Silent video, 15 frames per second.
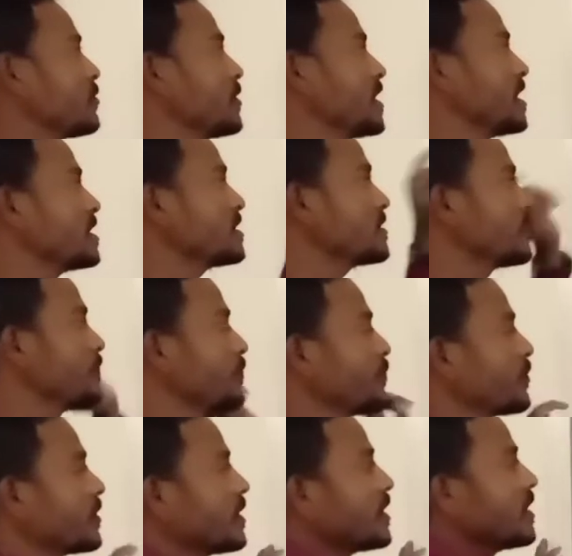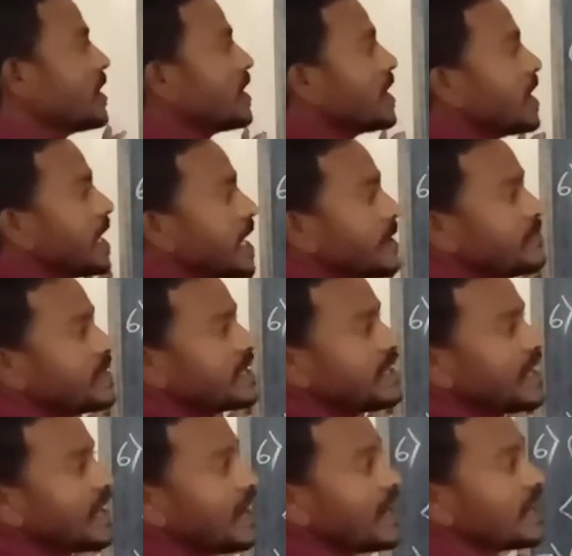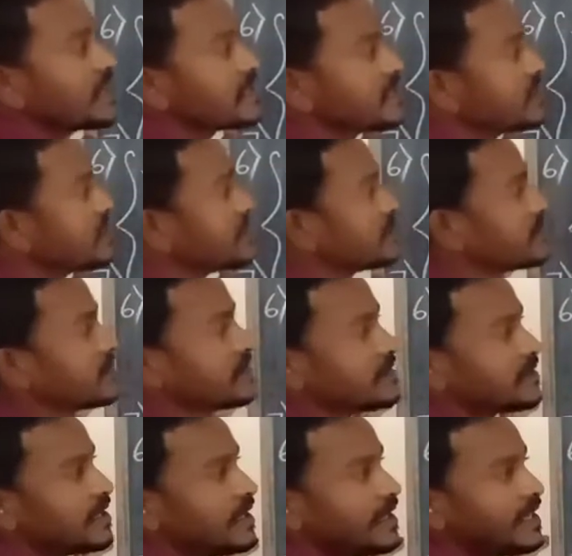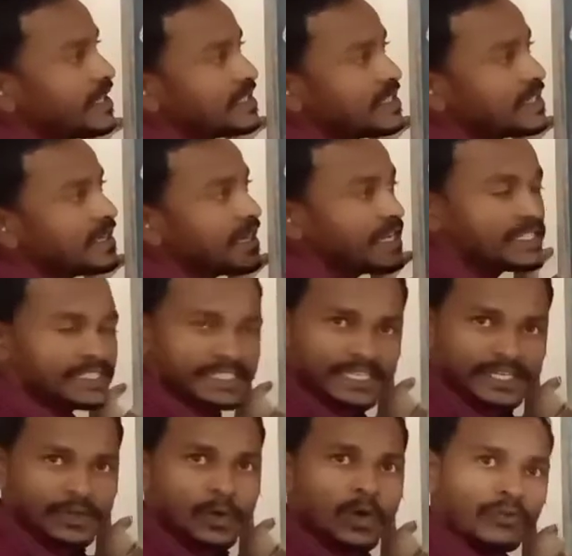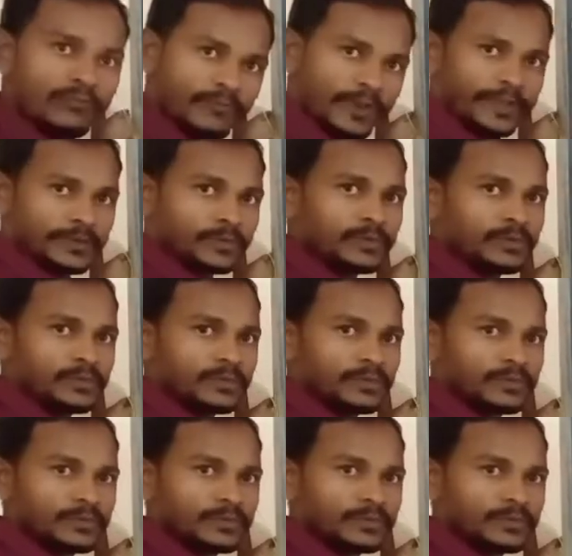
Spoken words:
rule is if the last digit is 0 or 5.